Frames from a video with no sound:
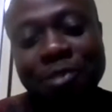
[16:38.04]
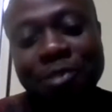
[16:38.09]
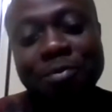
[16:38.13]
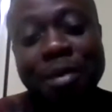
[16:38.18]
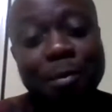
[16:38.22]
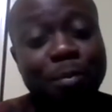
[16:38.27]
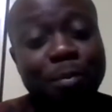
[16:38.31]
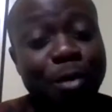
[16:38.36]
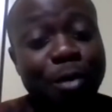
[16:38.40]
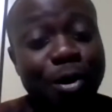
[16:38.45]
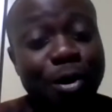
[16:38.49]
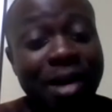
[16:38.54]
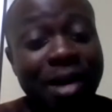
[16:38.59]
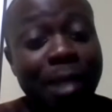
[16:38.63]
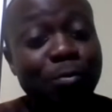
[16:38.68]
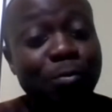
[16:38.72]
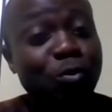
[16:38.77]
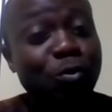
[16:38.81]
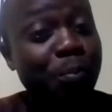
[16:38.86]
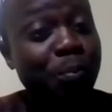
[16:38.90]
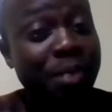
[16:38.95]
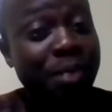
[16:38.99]
we've been
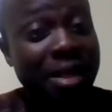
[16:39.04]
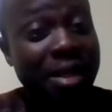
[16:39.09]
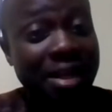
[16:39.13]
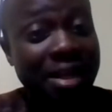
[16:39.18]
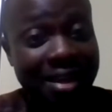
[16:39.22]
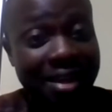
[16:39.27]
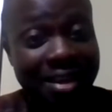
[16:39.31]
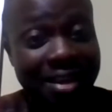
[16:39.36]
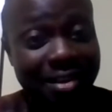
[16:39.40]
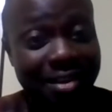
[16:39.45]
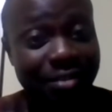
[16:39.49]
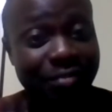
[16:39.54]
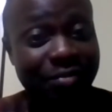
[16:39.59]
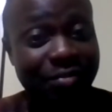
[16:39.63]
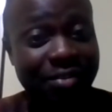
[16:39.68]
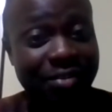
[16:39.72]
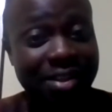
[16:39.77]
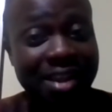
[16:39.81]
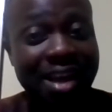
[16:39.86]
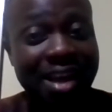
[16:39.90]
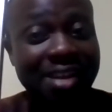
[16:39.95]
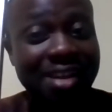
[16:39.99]
programmed to believe
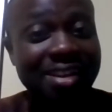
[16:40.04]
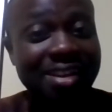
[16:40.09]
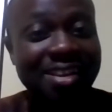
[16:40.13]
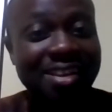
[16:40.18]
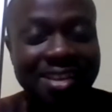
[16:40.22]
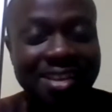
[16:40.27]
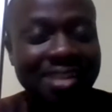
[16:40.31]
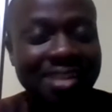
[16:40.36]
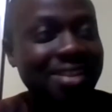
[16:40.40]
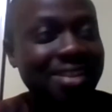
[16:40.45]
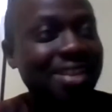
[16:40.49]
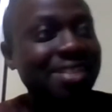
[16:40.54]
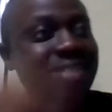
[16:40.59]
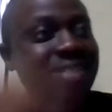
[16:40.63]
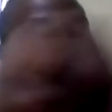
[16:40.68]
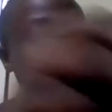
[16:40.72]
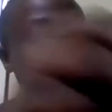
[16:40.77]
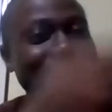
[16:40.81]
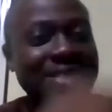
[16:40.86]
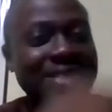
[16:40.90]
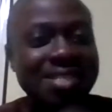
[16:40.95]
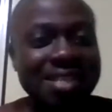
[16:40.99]
that
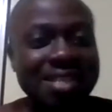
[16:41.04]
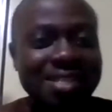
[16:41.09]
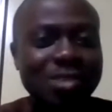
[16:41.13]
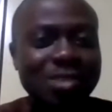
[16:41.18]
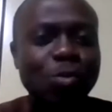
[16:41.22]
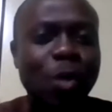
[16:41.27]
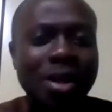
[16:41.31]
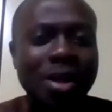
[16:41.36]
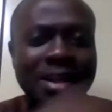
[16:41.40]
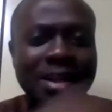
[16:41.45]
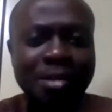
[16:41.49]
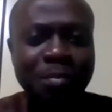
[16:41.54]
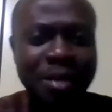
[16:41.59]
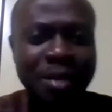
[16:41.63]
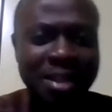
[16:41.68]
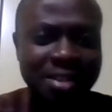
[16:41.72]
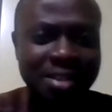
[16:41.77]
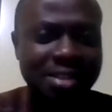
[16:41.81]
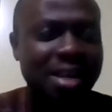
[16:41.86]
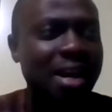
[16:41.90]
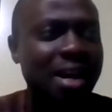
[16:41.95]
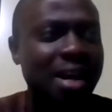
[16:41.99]
these things, this is what it
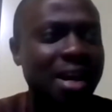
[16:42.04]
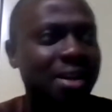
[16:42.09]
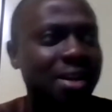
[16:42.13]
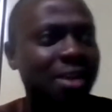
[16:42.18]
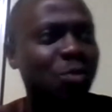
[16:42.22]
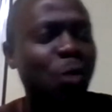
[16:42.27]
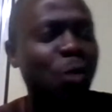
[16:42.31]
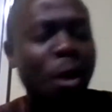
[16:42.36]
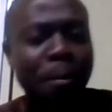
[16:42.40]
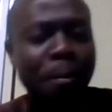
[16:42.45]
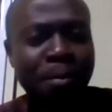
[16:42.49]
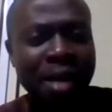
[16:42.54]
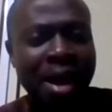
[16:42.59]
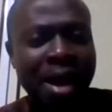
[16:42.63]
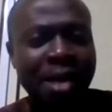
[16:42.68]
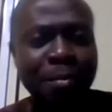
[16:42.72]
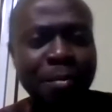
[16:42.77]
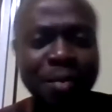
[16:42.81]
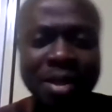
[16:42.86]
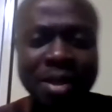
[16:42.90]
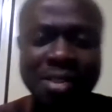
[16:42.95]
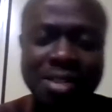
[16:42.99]
means. This is what
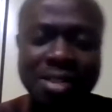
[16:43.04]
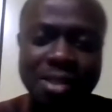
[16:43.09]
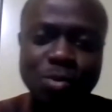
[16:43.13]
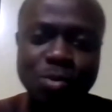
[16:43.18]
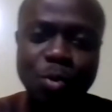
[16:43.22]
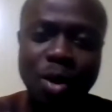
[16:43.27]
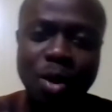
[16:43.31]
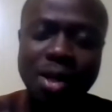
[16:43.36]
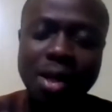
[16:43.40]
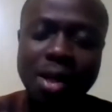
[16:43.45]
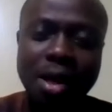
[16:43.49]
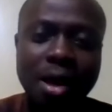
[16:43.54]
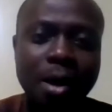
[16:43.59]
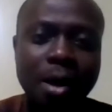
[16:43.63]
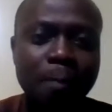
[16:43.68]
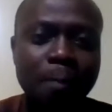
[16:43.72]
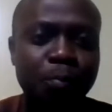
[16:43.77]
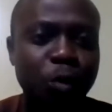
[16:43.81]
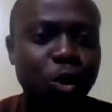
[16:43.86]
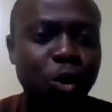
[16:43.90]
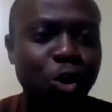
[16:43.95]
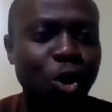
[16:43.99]
black means. This is what,
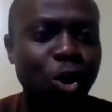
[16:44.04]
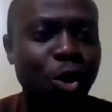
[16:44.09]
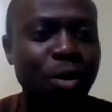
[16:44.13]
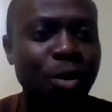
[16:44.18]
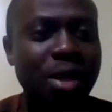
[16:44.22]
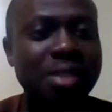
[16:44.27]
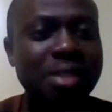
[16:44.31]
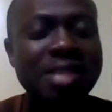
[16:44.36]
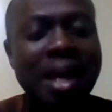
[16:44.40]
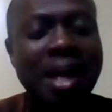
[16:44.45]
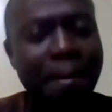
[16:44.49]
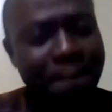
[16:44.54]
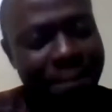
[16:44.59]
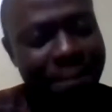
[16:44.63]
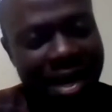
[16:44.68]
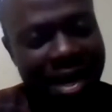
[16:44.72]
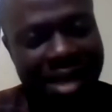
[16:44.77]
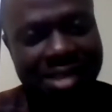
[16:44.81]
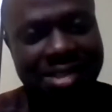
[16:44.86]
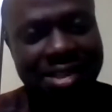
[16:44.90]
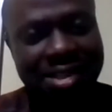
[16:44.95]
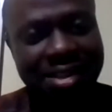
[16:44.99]
you know, it's
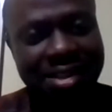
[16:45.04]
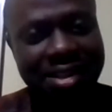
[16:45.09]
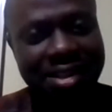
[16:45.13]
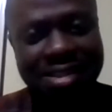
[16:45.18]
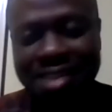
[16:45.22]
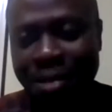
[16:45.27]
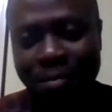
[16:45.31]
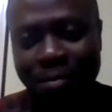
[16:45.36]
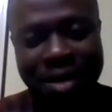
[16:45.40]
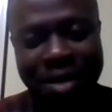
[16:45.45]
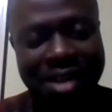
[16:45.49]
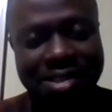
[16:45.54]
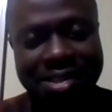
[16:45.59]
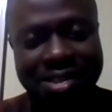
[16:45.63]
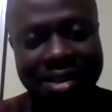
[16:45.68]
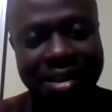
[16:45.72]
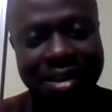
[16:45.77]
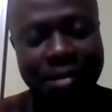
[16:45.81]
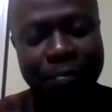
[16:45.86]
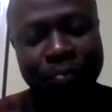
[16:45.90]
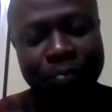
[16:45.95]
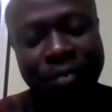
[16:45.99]
amazing. It's
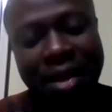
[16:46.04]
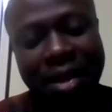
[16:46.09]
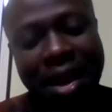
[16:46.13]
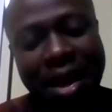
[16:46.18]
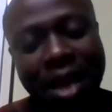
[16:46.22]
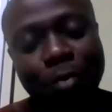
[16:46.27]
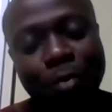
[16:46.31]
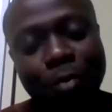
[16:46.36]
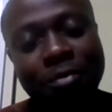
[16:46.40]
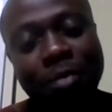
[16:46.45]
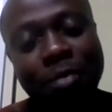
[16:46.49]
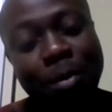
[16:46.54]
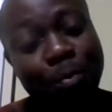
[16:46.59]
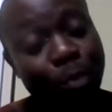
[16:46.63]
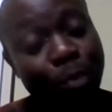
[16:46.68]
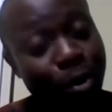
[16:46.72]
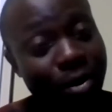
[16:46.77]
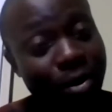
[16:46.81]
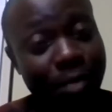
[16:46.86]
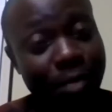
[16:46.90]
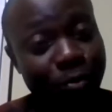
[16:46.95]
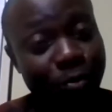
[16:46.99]
amazing. And we've been
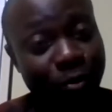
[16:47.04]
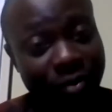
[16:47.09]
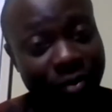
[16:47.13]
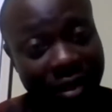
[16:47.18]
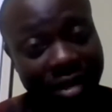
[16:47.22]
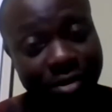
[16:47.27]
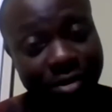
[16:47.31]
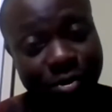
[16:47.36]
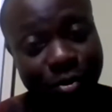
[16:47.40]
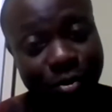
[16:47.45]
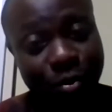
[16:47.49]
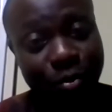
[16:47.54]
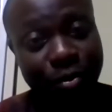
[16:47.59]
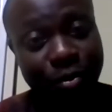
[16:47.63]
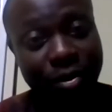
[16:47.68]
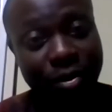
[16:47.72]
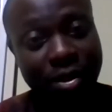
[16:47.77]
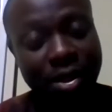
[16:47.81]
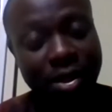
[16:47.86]
programmed to think so.